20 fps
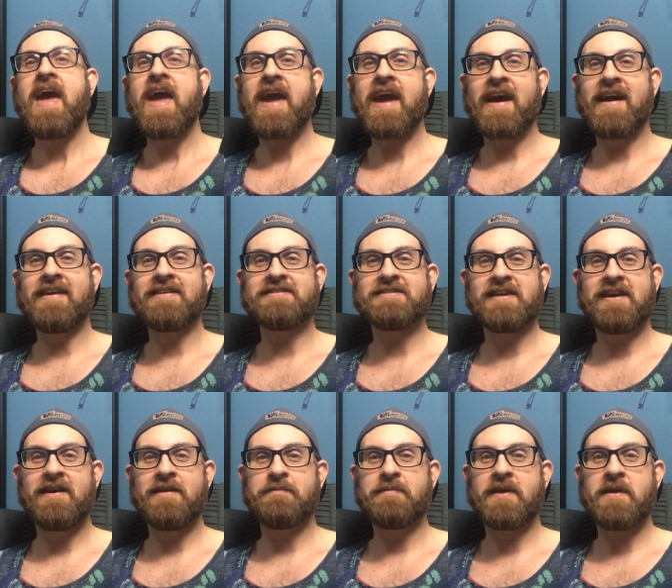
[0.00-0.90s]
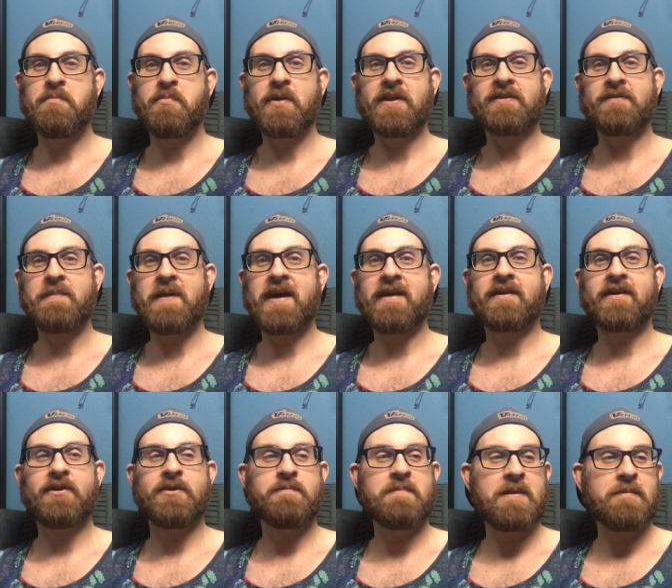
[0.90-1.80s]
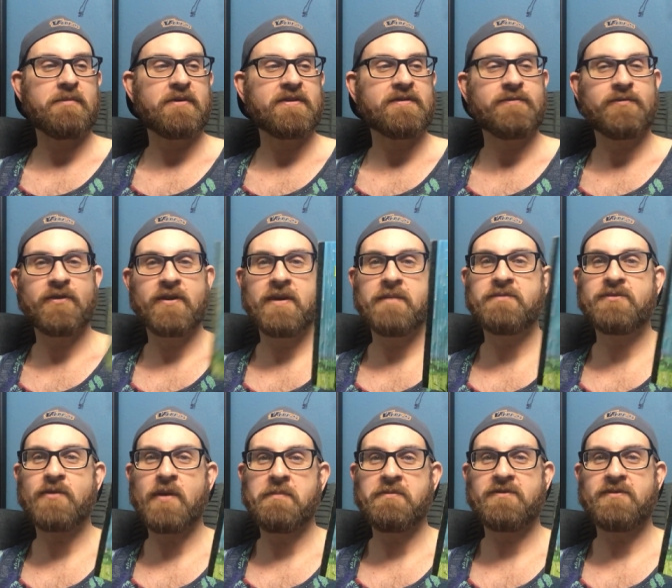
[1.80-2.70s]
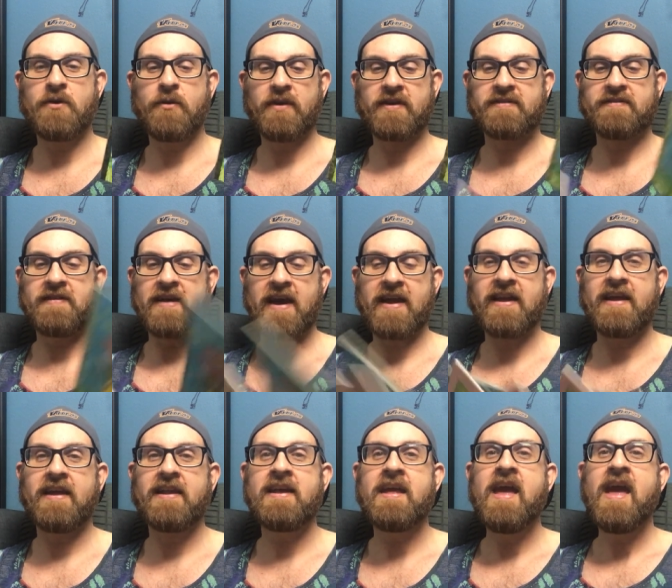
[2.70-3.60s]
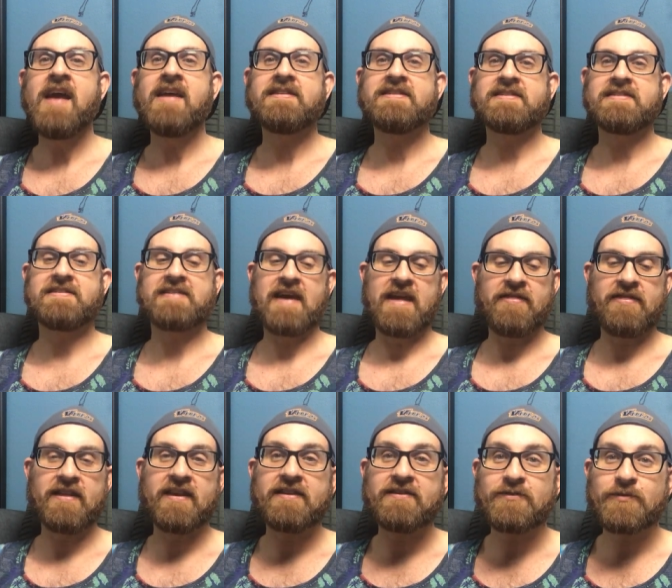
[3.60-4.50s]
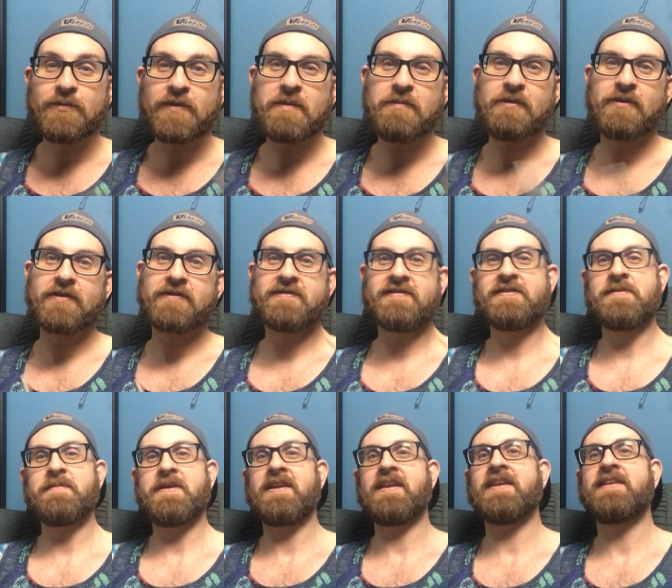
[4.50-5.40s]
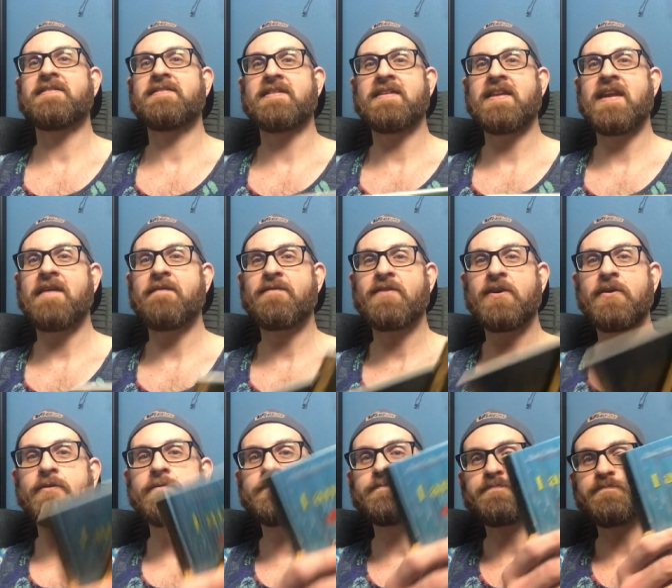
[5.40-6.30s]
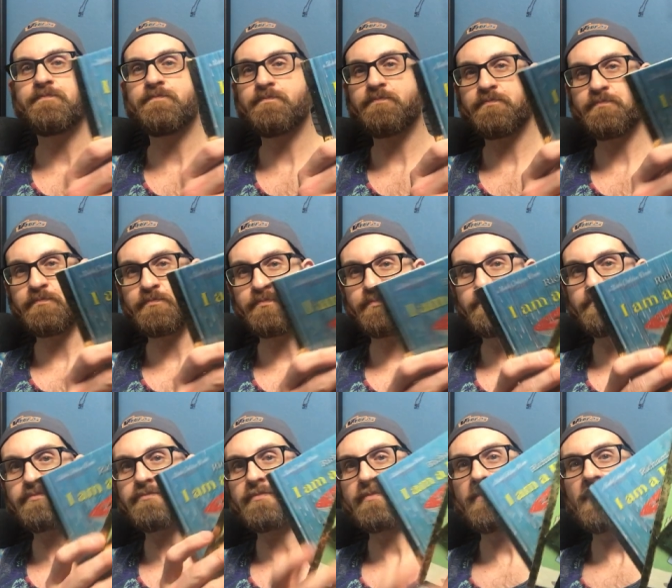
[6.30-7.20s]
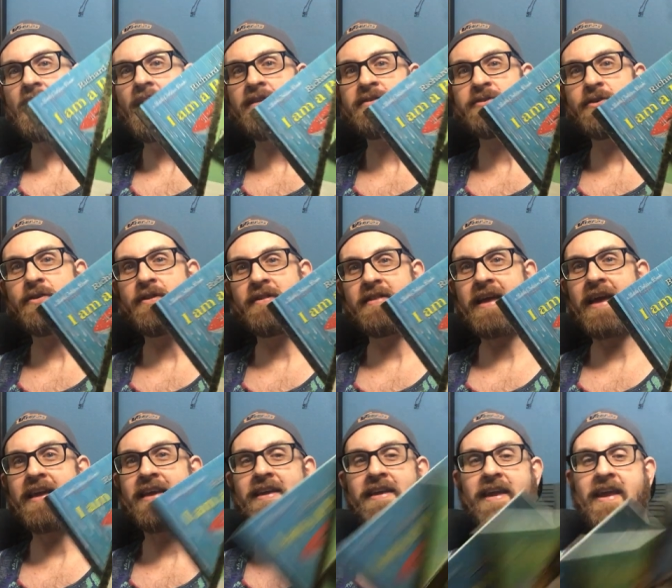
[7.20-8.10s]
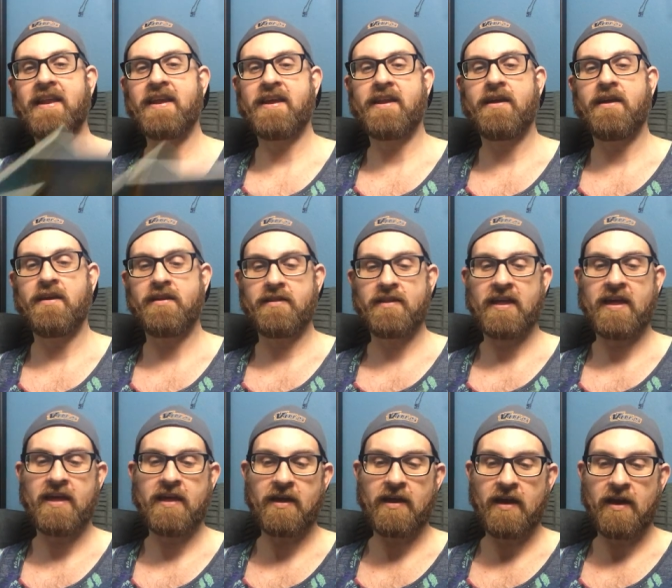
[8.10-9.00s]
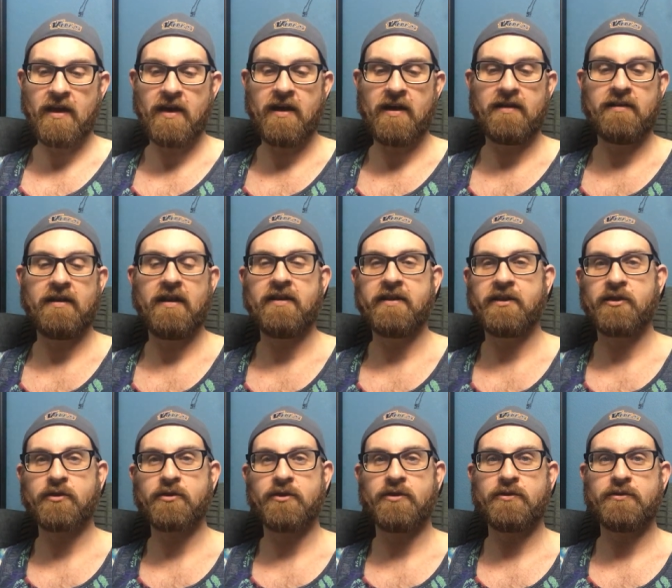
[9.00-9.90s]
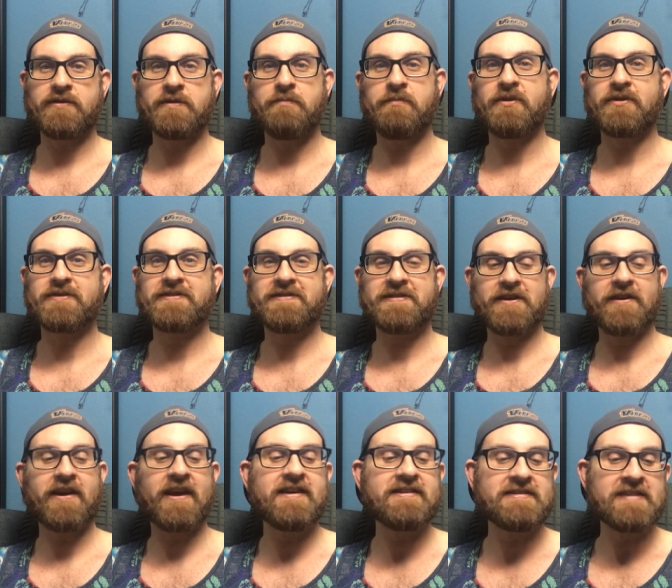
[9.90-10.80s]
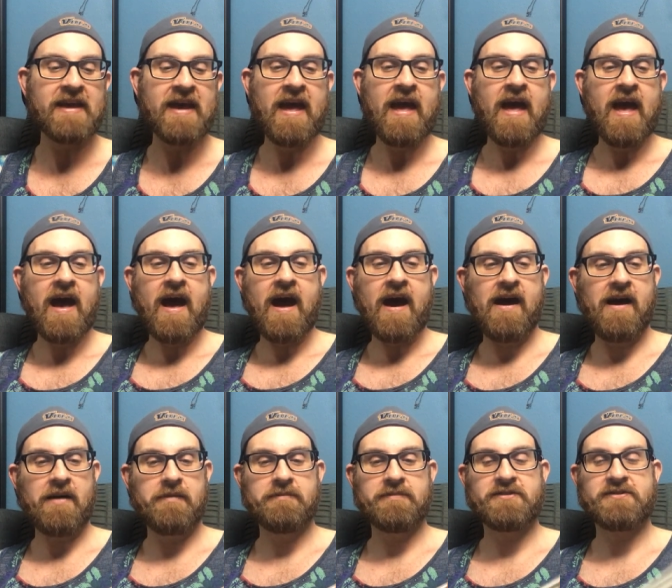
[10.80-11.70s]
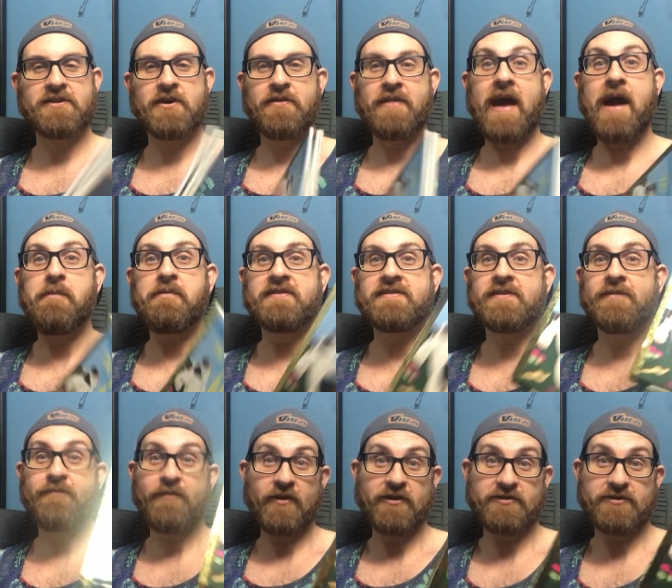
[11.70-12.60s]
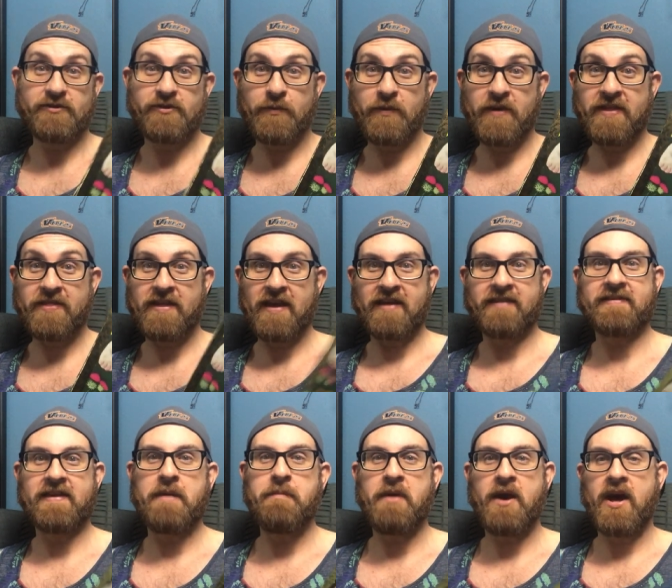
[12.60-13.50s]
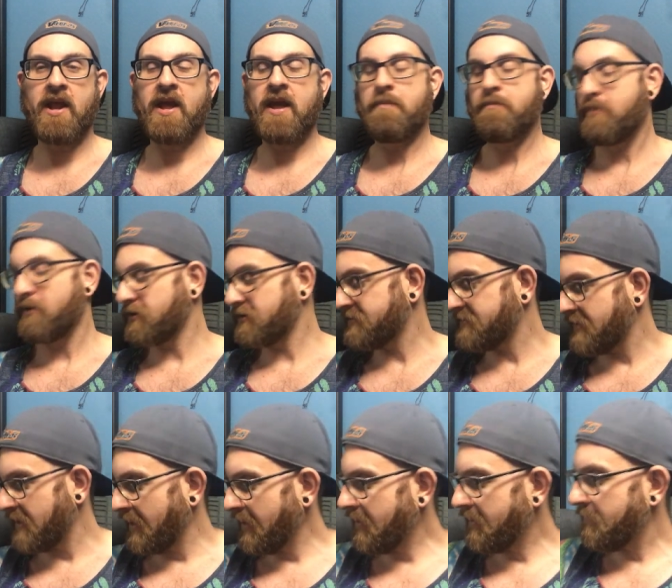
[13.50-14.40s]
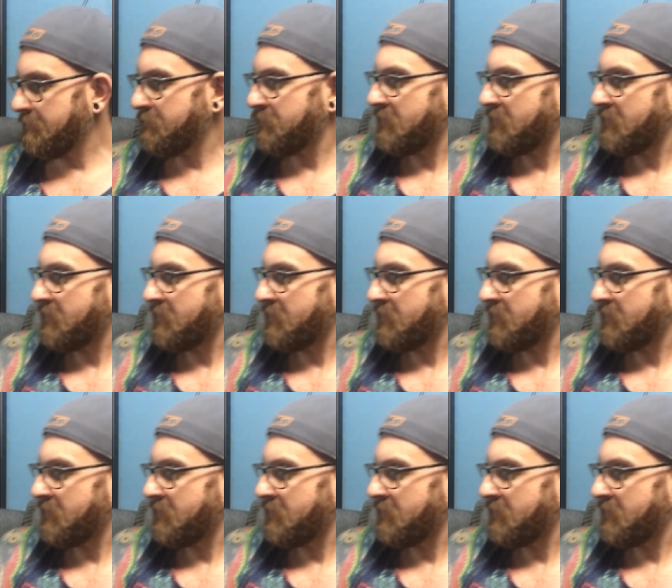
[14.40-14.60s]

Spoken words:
And it brings back good memories for him. So I'm so excited to send these 3 books to my niece and nephew so that they can get in on the A Little Golden Book series. So that was the first 3 things I bought at Books, Inc.